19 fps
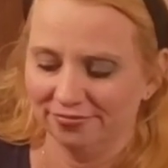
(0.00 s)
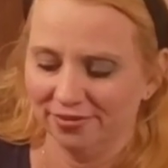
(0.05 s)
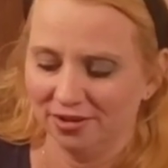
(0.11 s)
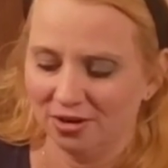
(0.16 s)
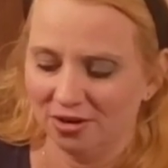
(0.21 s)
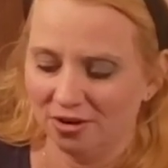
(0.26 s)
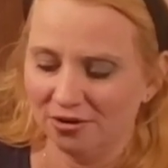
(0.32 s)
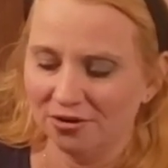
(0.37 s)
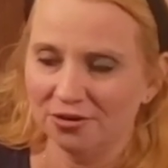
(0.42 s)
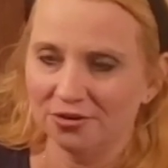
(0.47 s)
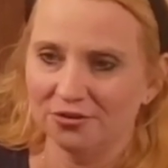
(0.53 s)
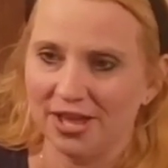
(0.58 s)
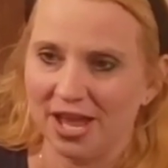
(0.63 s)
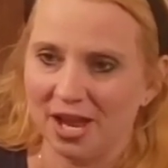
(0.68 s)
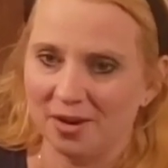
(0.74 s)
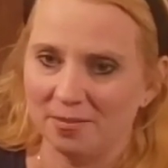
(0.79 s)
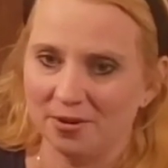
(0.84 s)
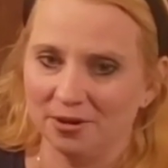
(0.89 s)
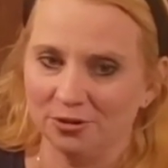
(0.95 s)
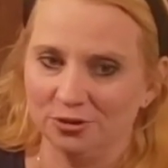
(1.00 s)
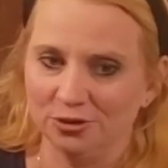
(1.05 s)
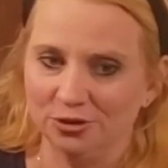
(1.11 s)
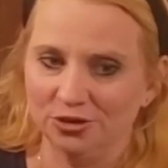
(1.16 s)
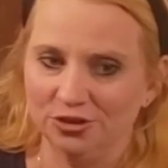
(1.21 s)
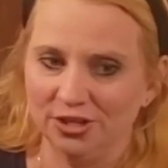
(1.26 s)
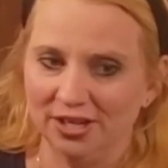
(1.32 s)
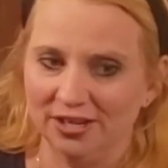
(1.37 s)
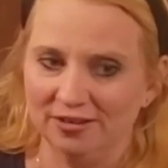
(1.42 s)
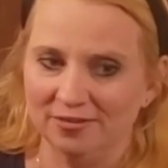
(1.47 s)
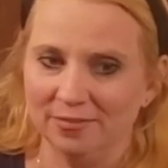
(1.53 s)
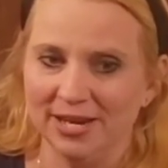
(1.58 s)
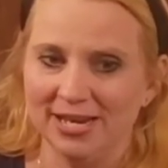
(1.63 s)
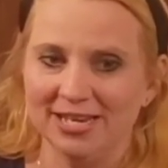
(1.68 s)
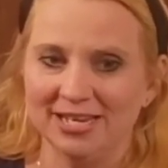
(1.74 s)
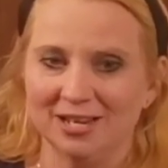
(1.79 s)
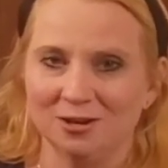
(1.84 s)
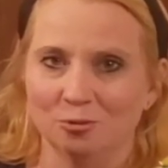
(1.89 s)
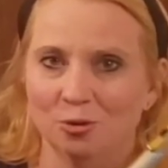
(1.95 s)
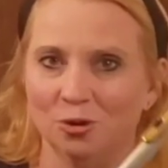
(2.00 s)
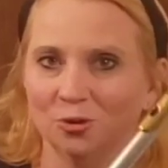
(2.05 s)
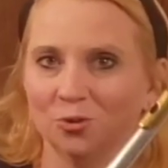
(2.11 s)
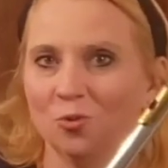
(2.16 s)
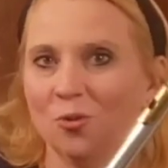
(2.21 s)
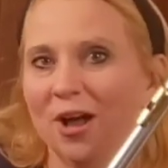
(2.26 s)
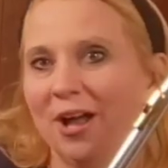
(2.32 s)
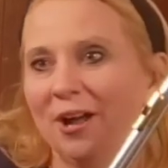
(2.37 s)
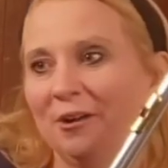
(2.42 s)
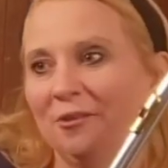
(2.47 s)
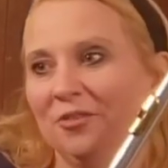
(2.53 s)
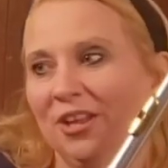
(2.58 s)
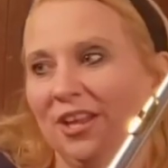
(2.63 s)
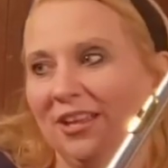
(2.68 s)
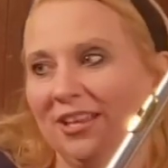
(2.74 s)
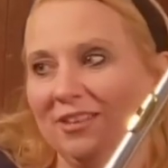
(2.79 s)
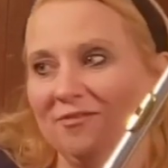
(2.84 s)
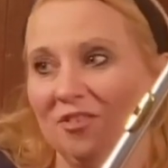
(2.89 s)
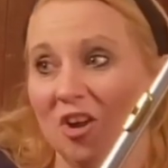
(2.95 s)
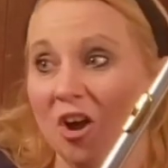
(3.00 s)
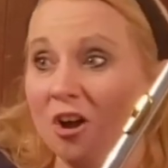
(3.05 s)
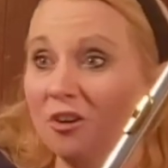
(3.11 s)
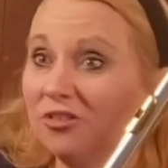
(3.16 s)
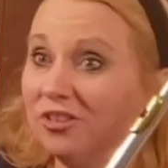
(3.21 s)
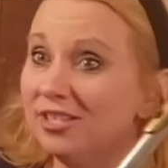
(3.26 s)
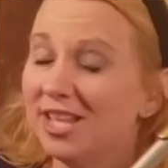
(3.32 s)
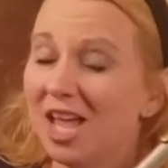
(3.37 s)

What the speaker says: honor that purchase and make it worthwhile, that even all this